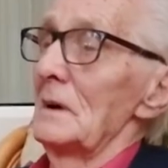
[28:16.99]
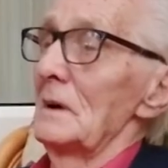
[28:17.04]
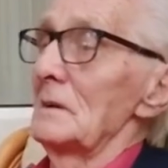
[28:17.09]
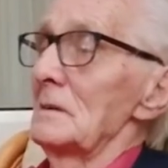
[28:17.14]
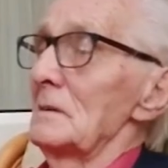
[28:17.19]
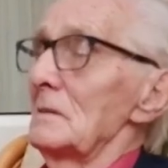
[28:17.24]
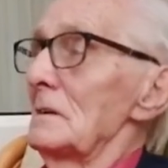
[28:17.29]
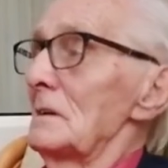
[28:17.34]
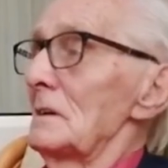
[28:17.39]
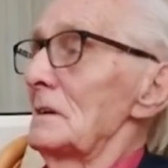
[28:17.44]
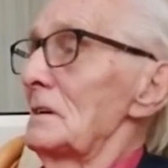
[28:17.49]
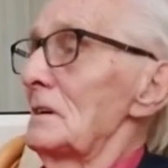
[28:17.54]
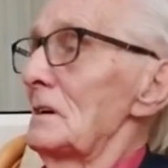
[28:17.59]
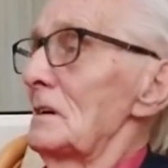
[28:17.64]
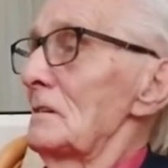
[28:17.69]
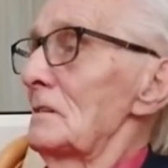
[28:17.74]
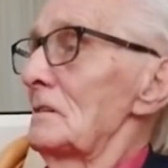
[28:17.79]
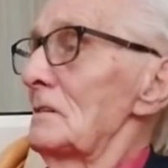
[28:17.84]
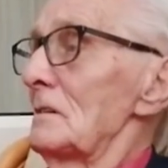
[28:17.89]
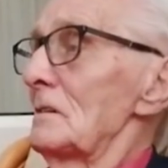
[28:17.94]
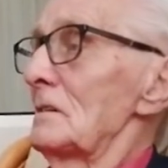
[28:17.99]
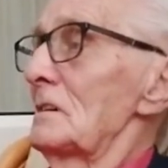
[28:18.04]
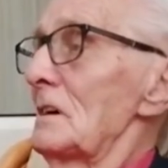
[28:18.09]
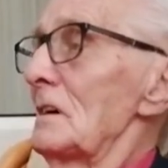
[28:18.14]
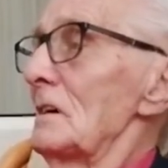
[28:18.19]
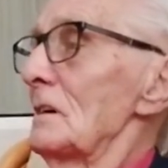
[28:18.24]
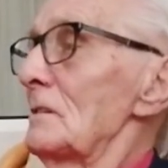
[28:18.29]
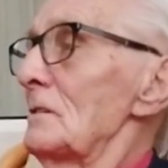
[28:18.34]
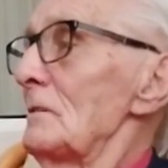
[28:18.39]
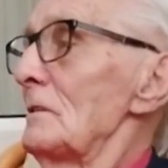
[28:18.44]
and it
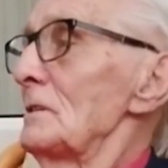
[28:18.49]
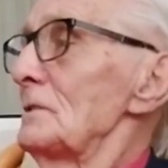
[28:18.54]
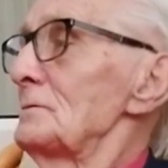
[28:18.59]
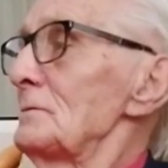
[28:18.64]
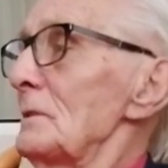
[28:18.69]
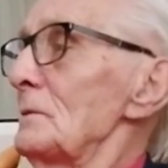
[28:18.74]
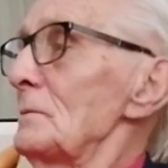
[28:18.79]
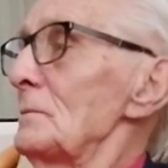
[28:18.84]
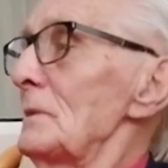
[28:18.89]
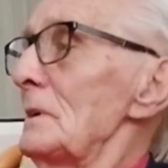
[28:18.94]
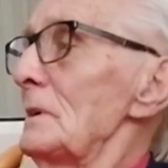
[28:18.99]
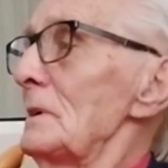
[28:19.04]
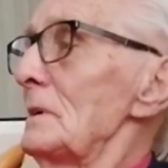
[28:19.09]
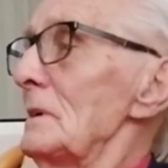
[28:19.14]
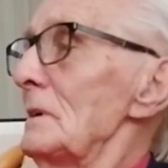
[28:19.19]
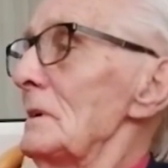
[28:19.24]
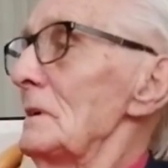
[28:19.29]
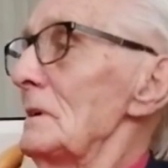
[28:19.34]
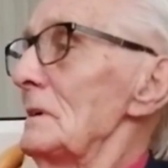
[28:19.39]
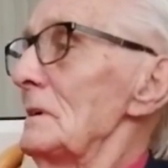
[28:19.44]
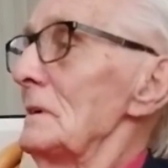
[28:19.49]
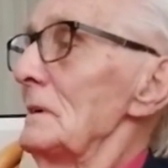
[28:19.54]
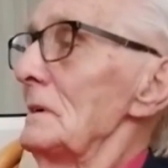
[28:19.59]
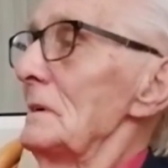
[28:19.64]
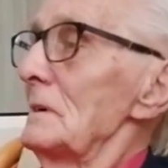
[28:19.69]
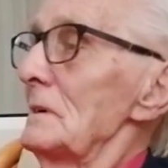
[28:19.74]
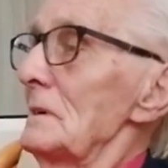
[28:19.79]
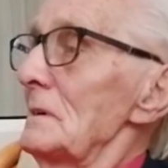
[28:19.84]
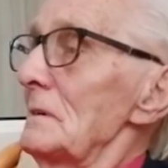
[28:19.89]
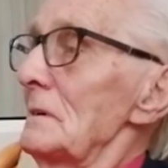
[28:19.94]
cut across road where
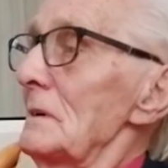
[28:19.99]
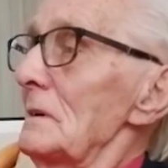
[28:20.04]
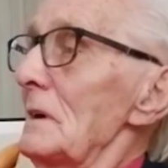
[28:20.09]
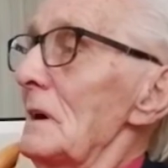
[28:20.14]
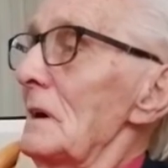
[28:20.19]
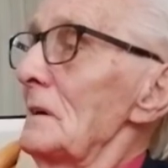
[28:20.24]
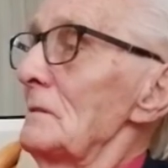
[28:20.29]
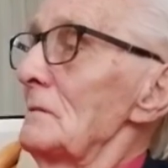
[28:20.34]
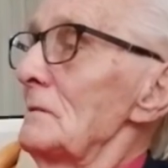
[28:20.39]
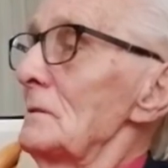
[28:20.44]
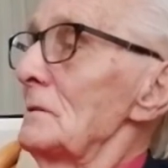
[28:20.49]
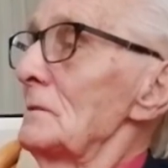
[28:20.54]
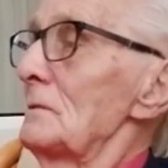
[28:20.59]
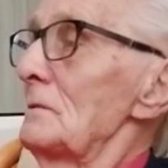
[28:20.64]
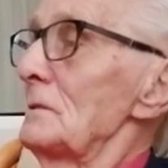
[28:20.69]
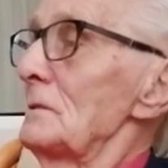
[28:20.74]
Andrew and